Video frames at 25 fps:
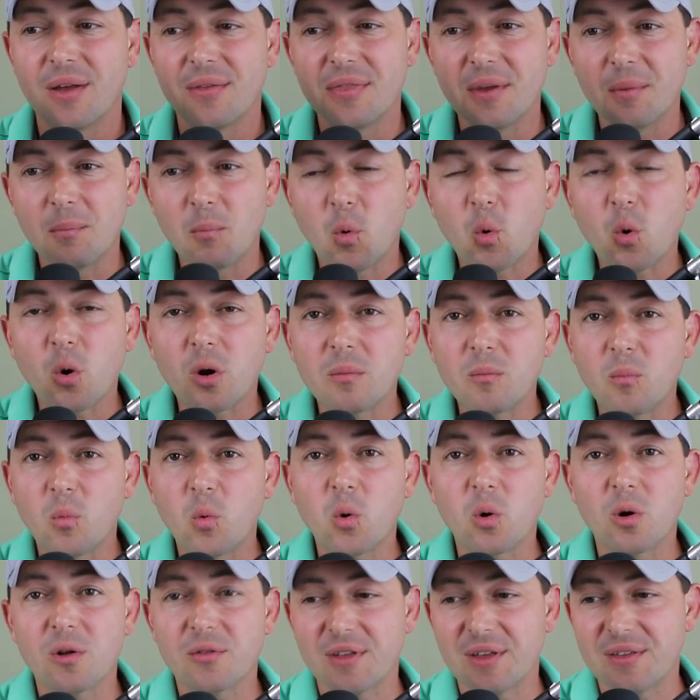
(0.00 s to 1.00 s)
The more and
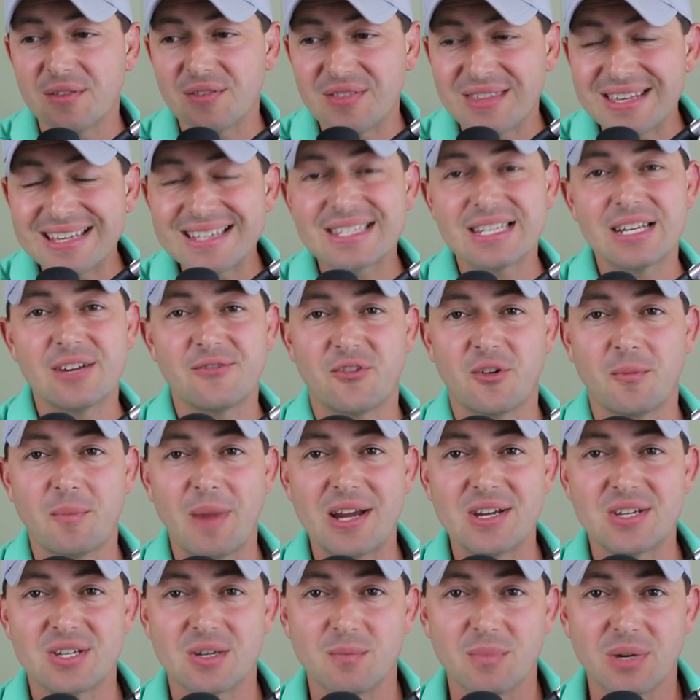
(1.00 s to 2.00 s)
more that this
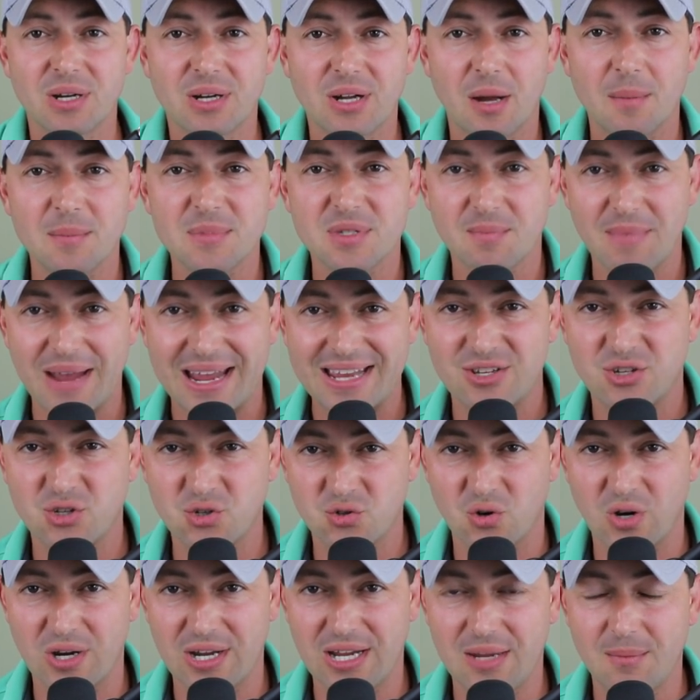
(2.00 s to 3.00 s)
information becomes
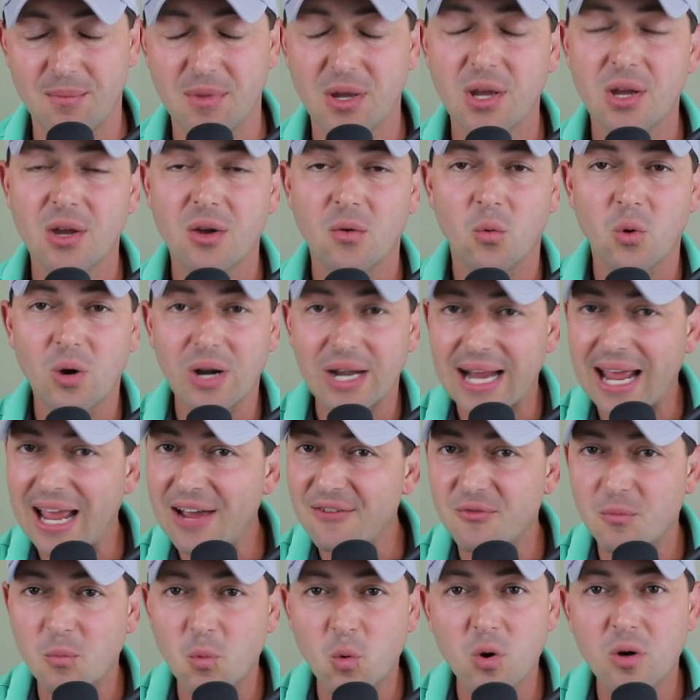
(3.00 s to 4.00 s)
mainstream, we're going to
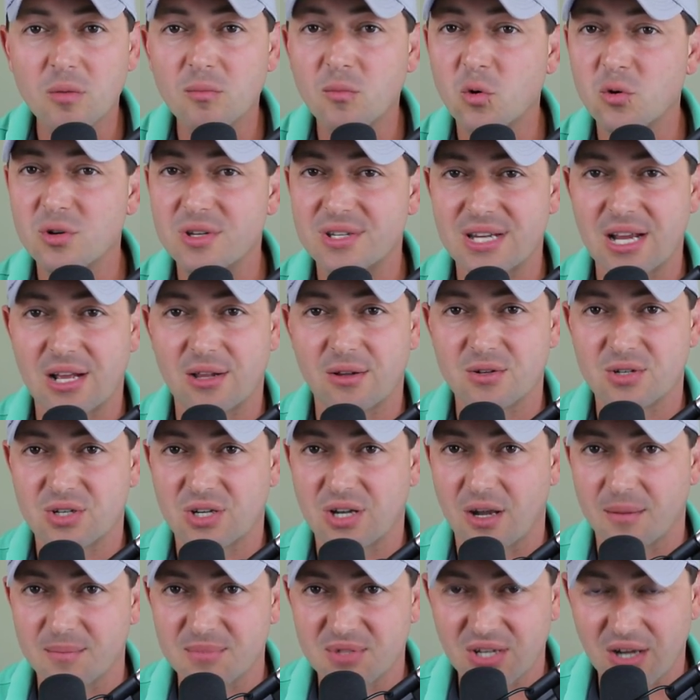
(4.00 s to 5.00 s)
have more and more sellers
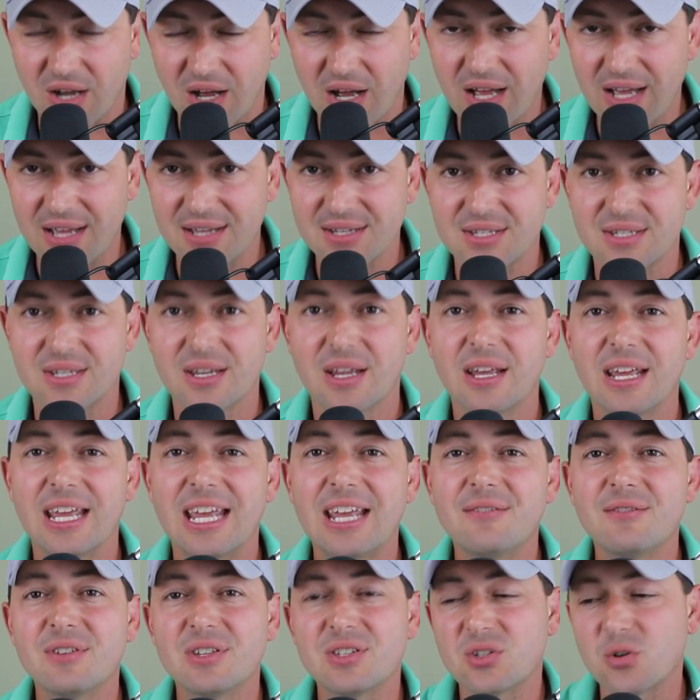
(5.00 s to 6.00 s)
come to us.
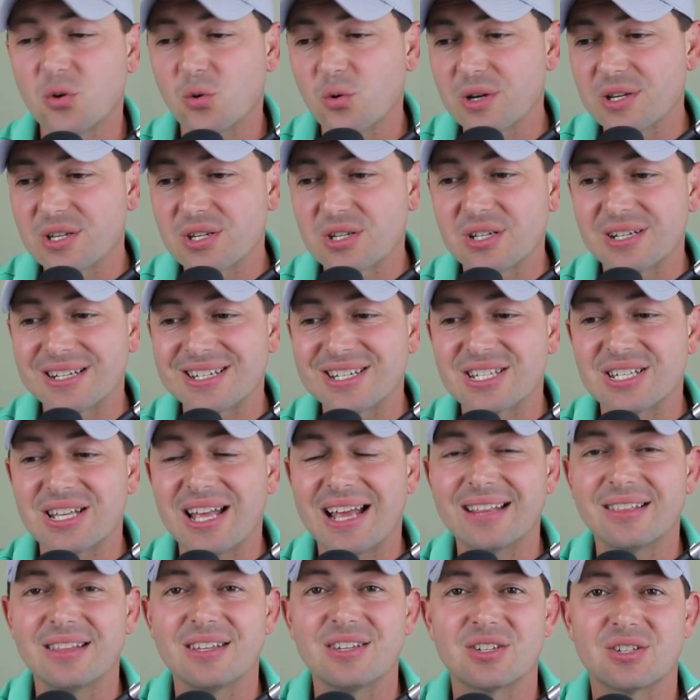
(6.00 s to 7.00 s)
Inventory is going to
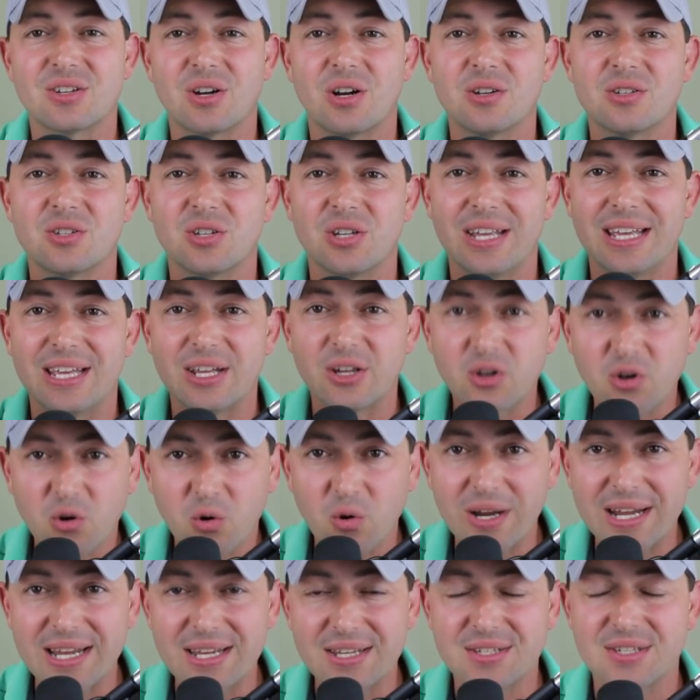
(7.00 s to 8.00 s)
slightly start to
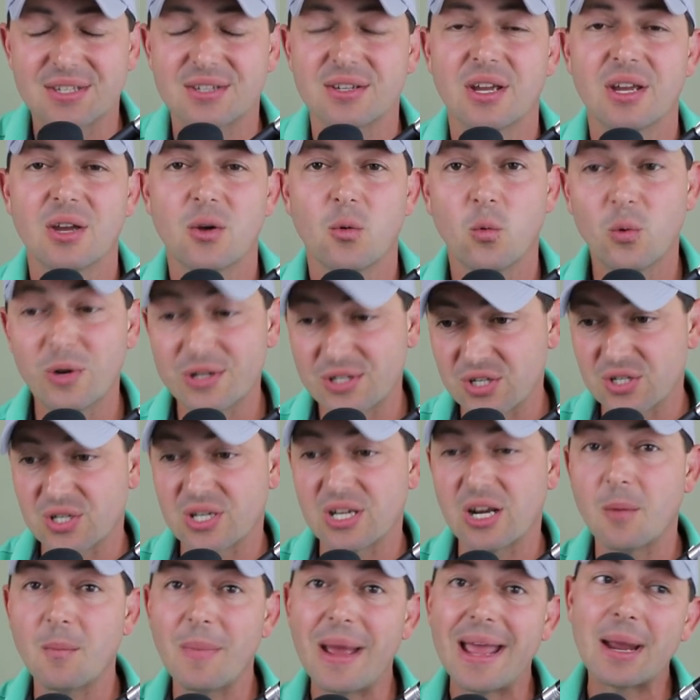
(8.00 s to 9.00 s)
increase, which is
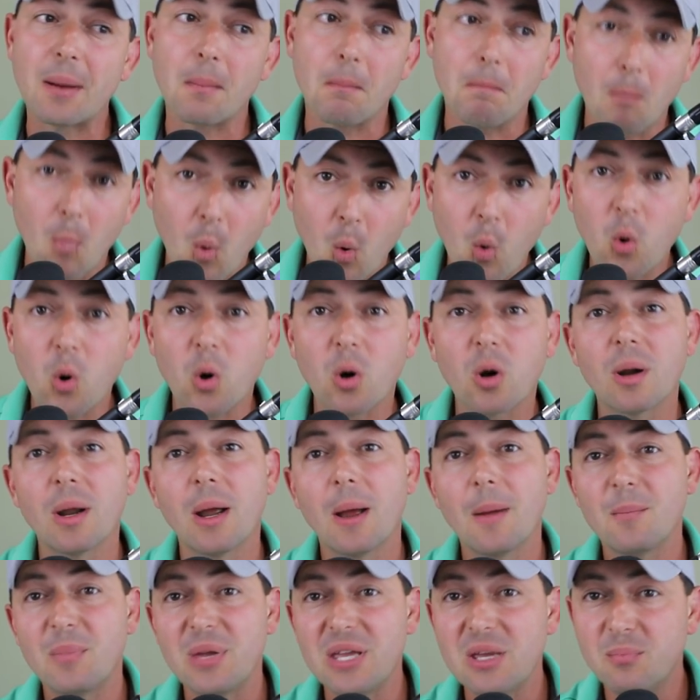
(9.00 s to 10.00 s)
going to make
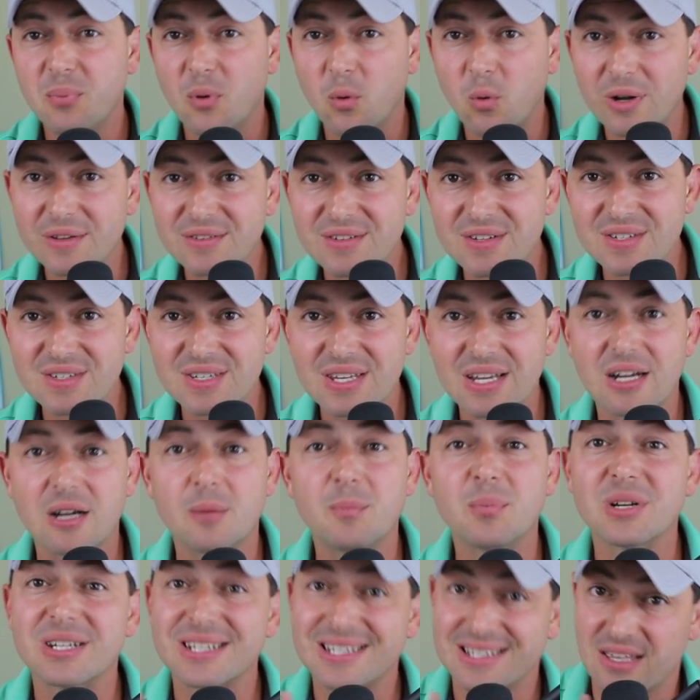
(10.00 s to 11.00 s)
more people want to
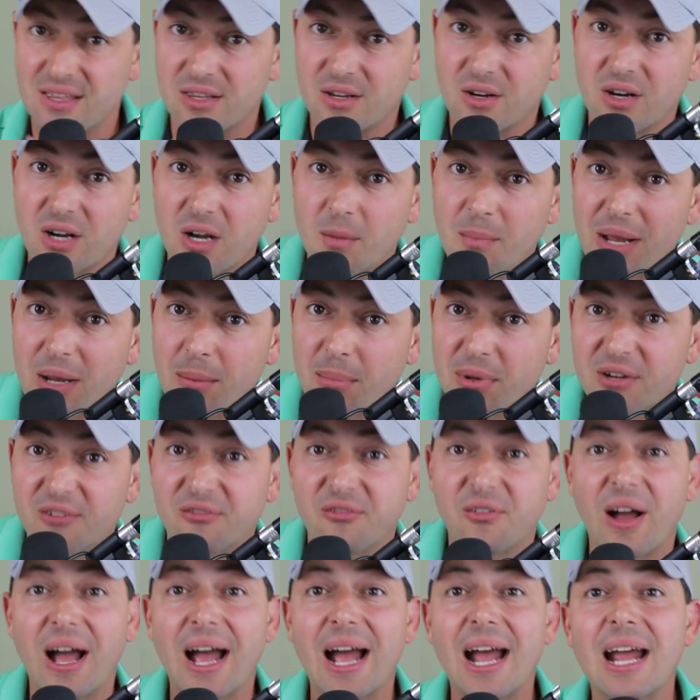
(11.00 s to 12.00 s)
sell because then they're going to be able to
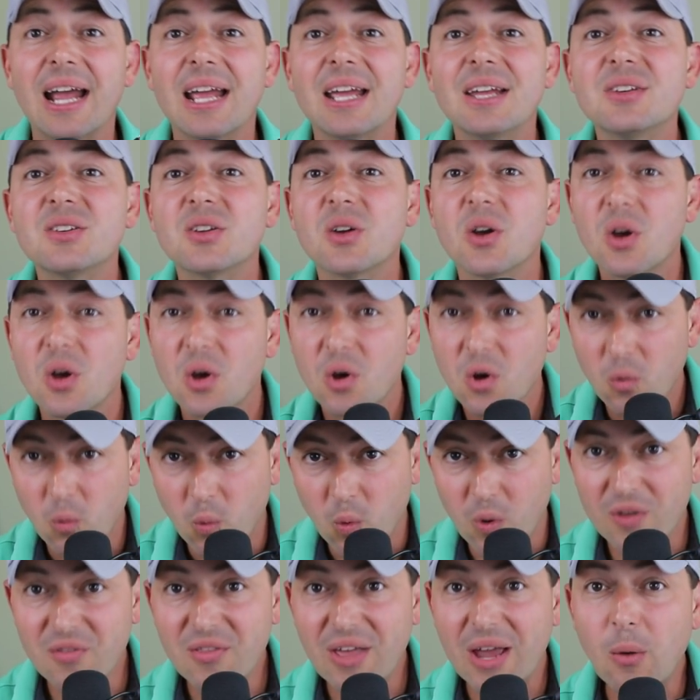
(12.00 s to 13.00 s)
find
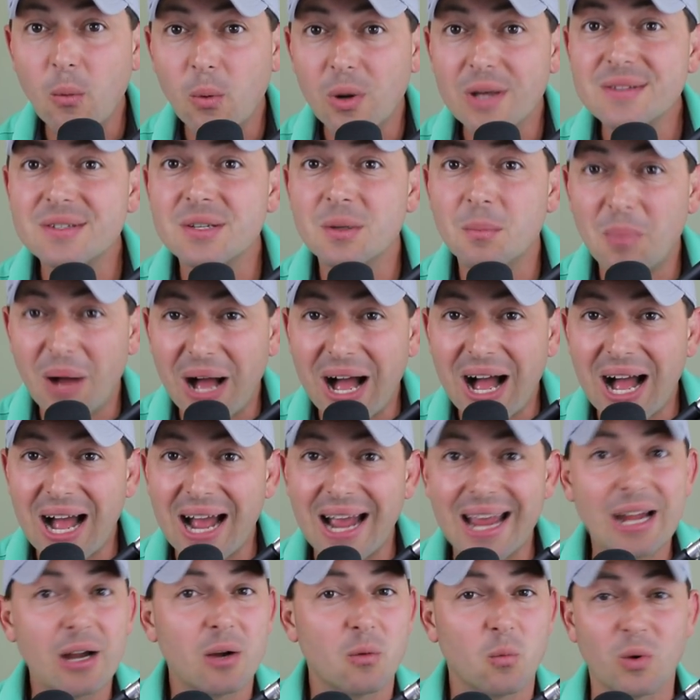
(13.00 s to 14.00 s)
what they want to
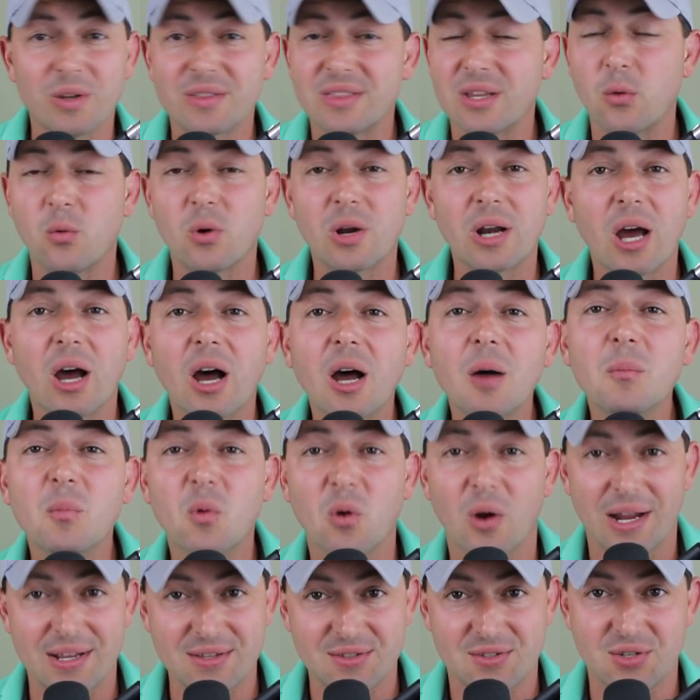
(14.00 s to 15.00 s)
buy and what they want to
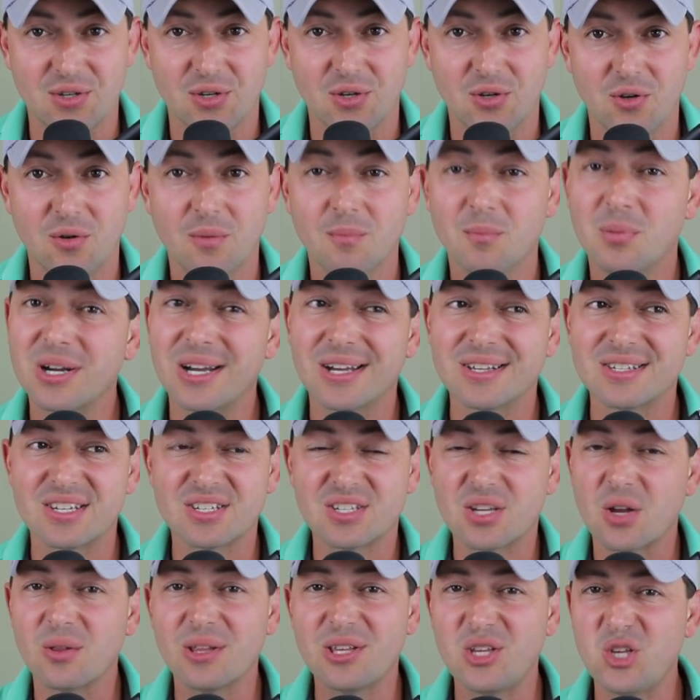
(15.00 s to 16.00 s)
upgrade to, because
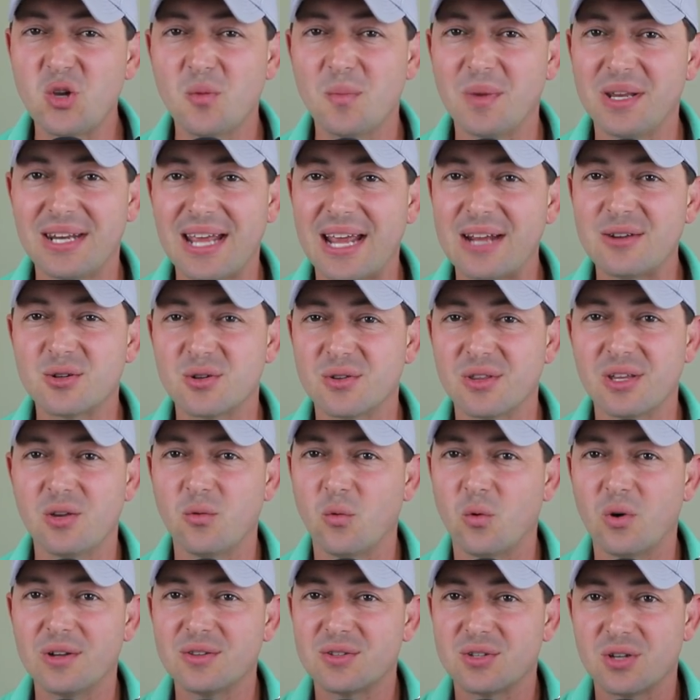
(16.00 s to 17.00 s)
it's only human nature that
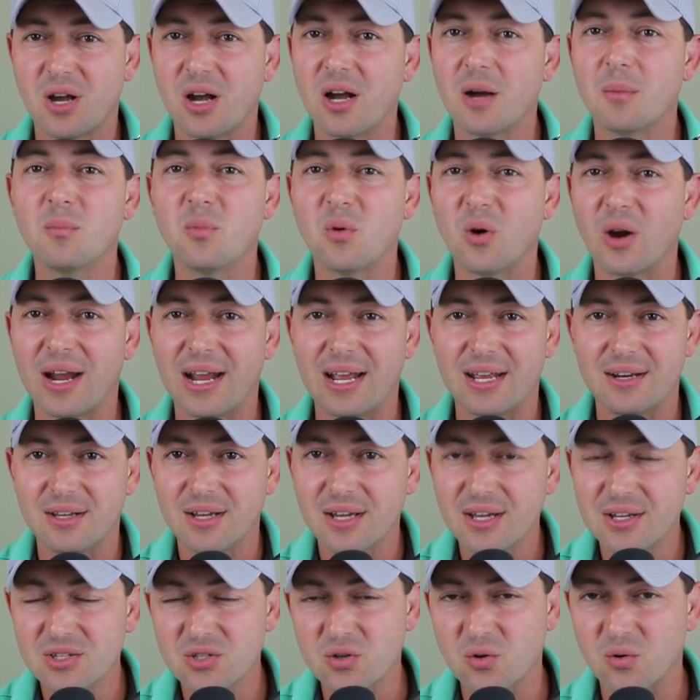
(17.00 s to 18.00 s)
you want to
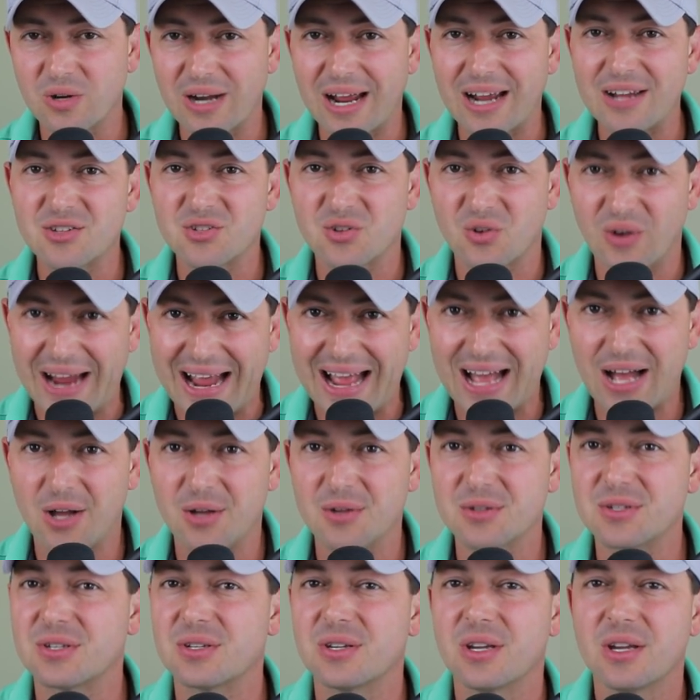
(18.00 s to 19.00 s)
upgrade to a nicer
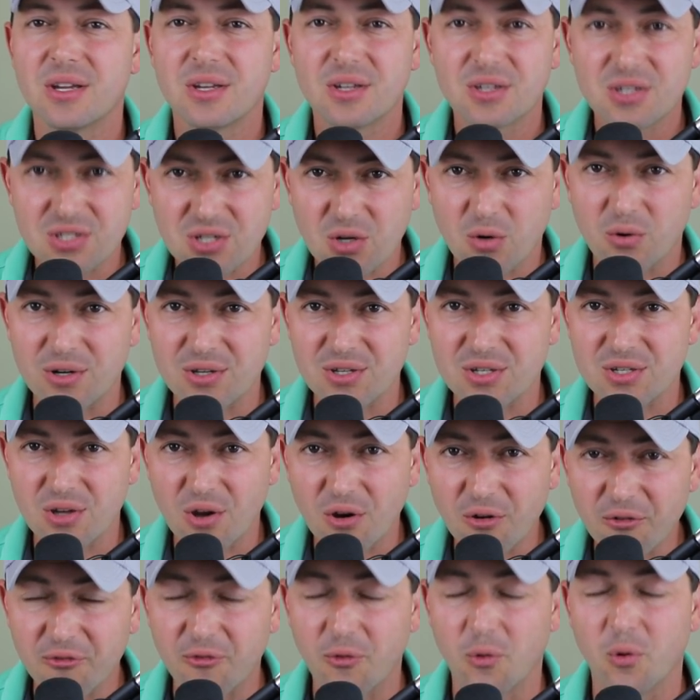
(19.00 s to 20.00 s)
house, so on and
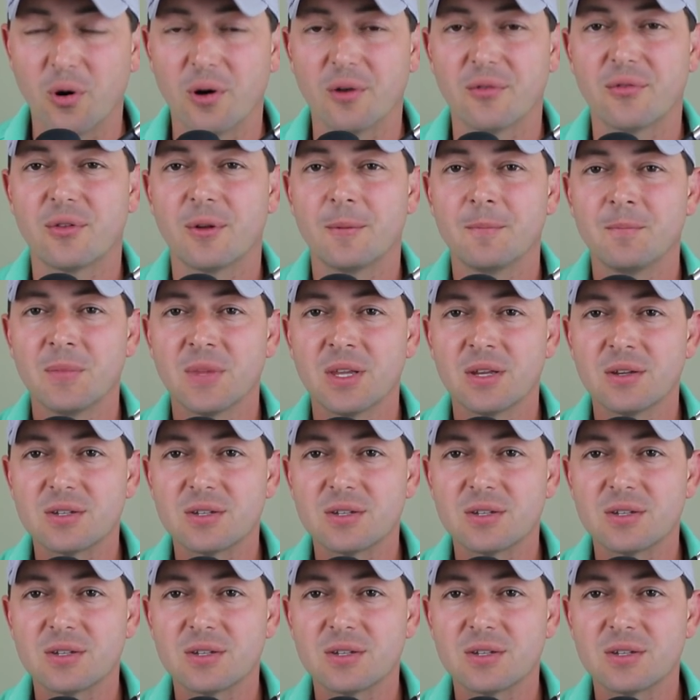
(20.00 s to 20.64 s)
so forth.